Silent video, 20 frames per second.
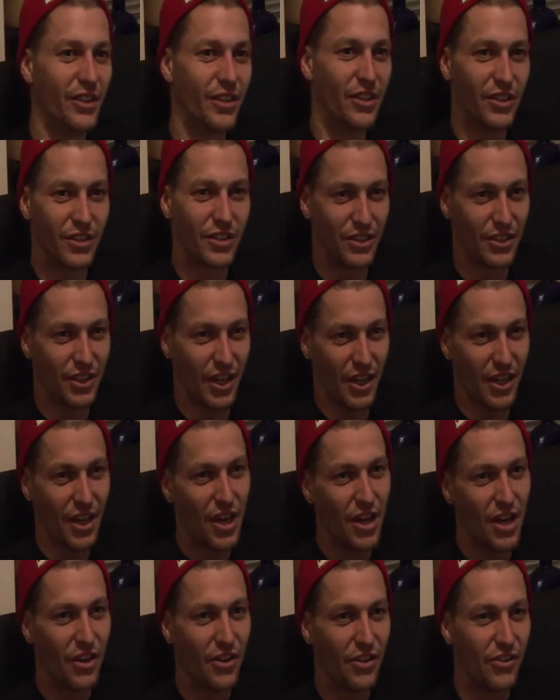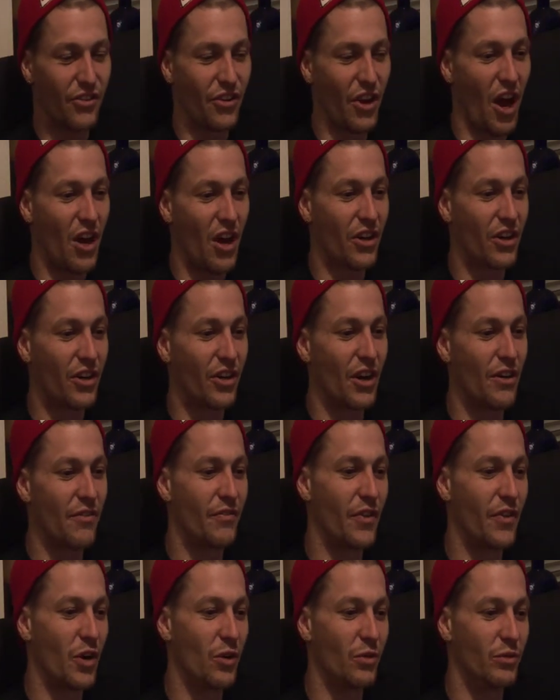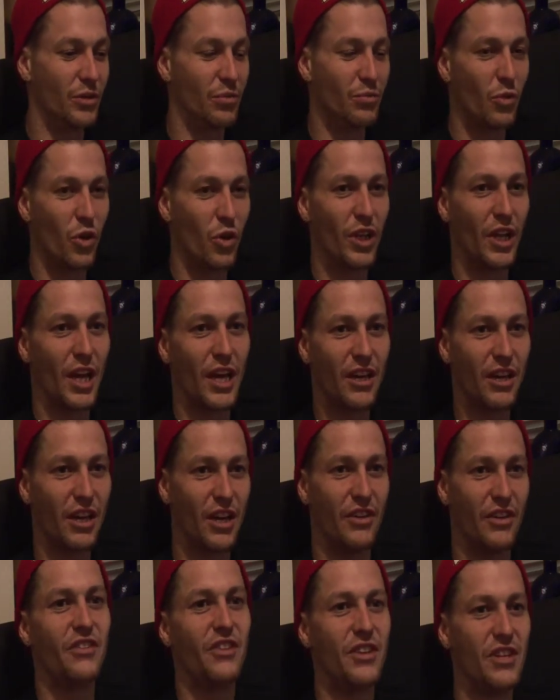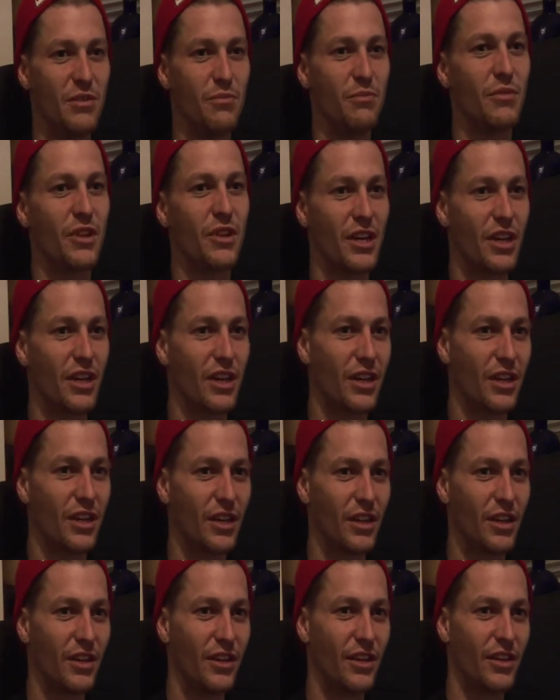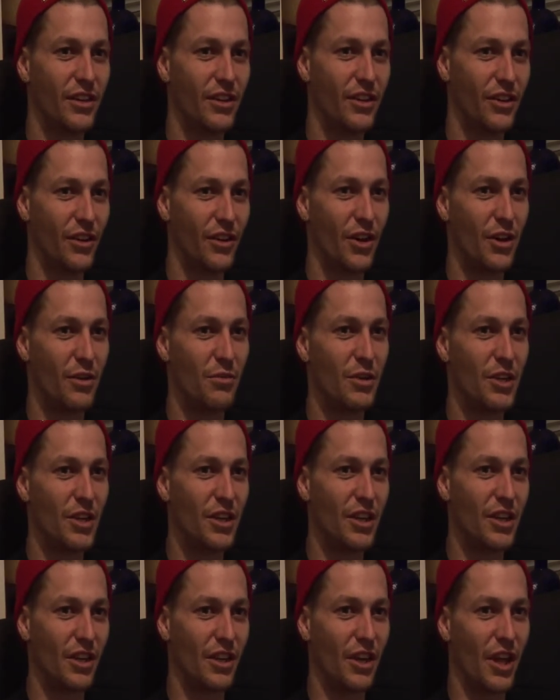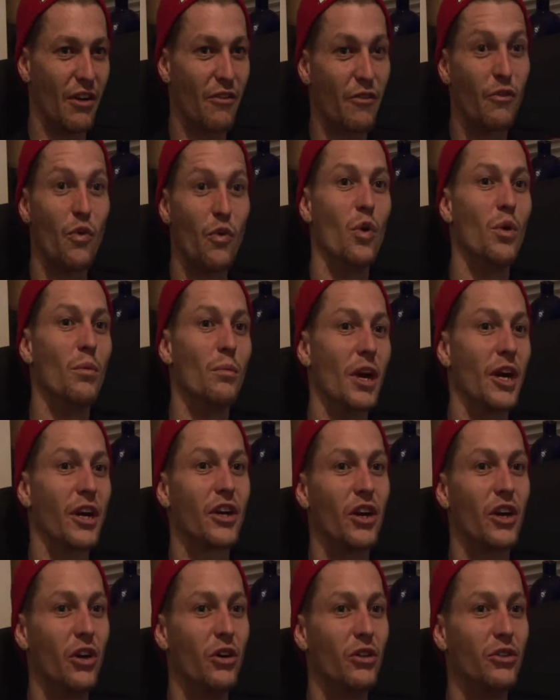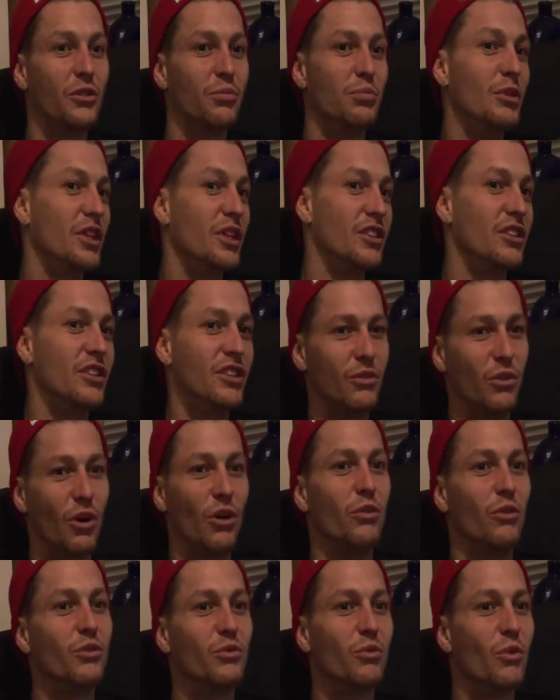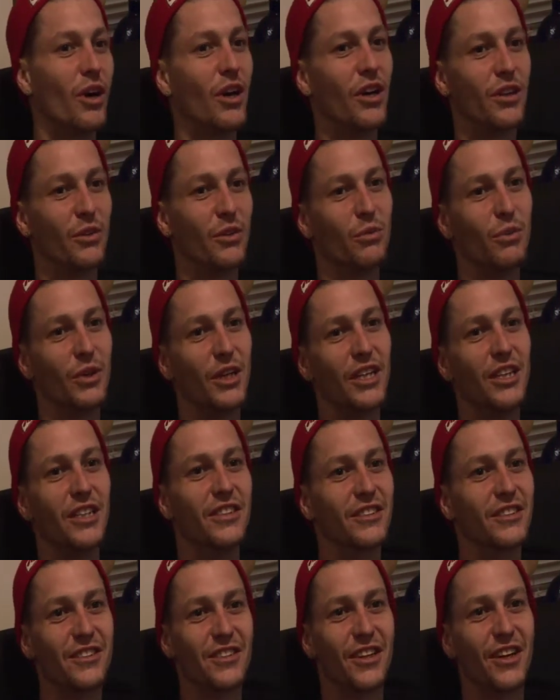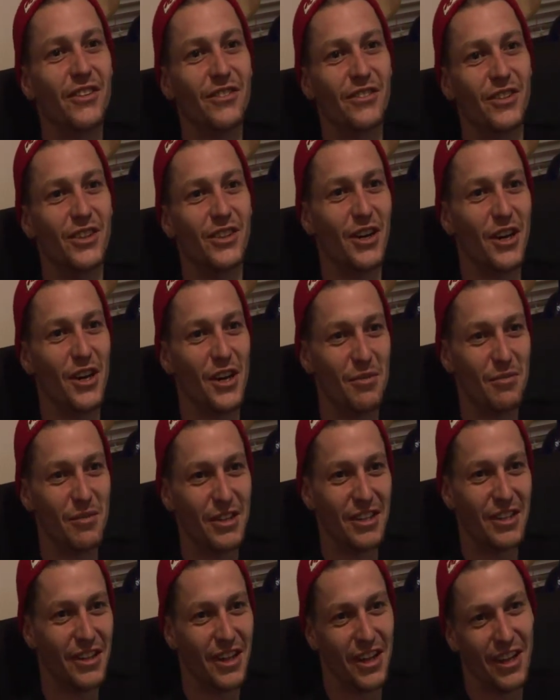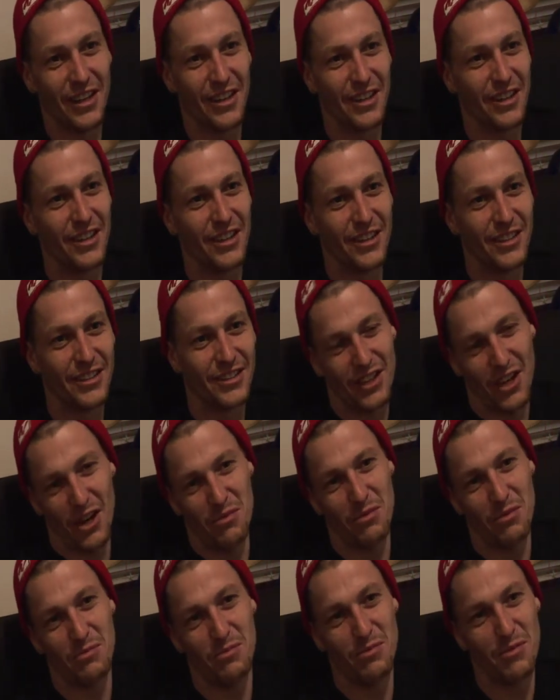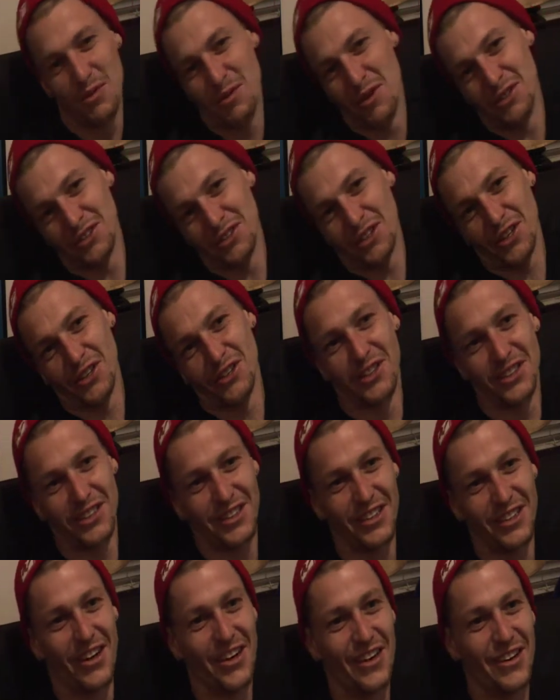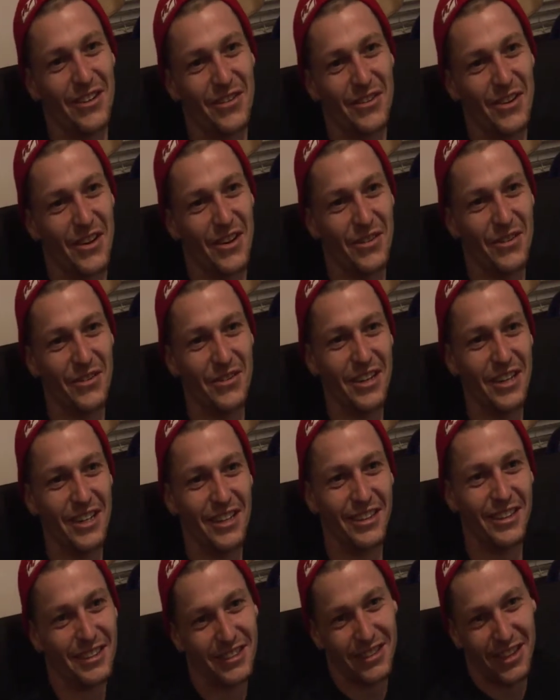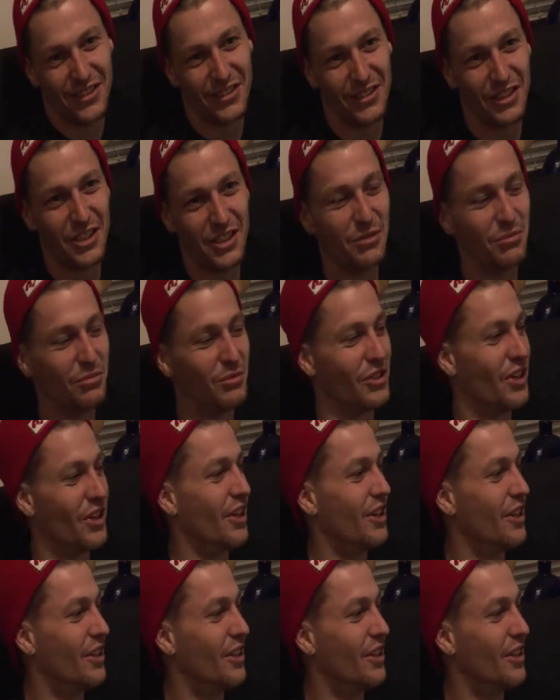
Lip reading: You know, because like soccer I felt was more like a team thing, you know what I mean? And like for my coach, because you always want to win and stuff, you know what I mean? Like that's how most coaches are, they want to win, that's how teams are.